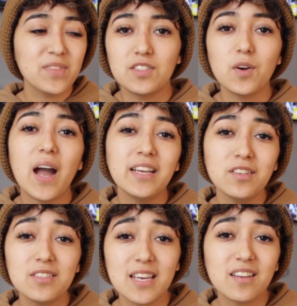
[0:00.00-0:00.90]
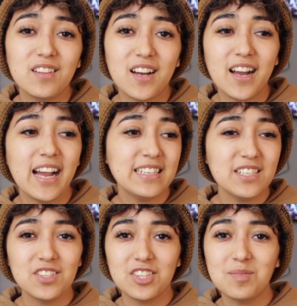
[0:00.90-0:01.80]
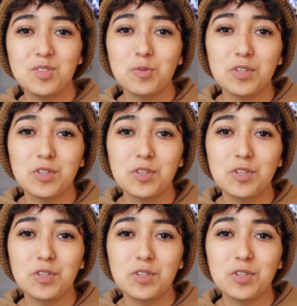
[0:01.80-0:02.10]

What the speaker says: So I use that a lot. I teach them to